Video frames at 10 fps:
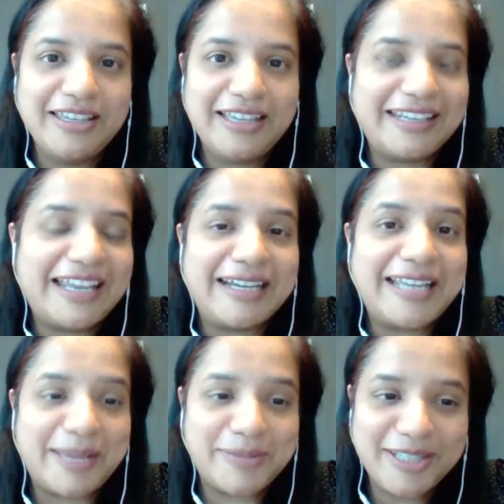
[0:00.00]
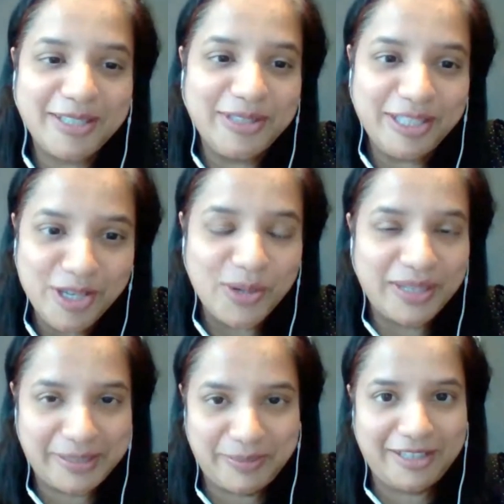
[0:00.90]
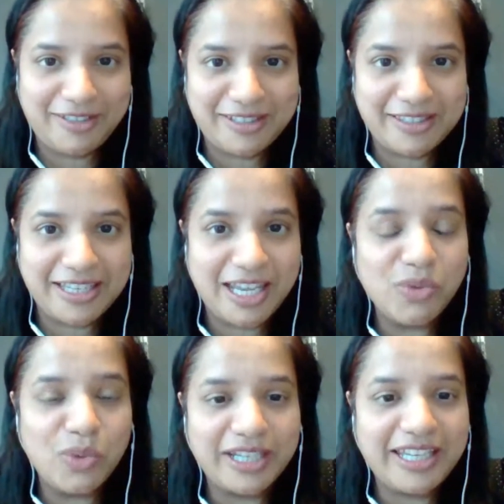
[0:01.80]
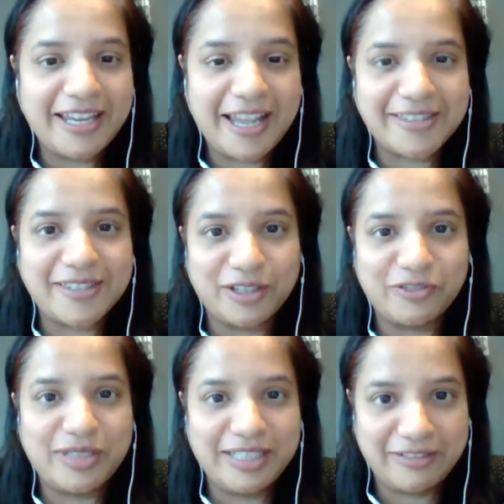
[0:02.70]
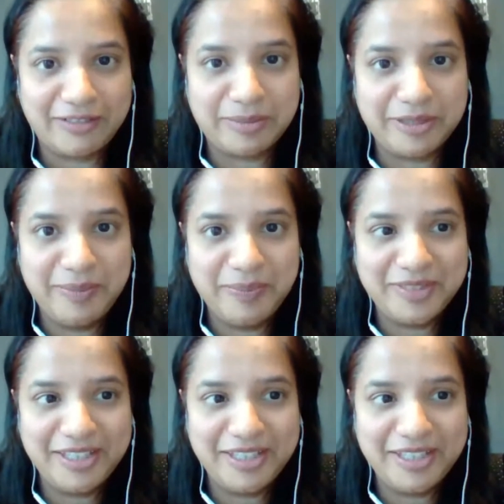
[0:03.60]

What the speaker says: and had absolutely no experience in working as a software developer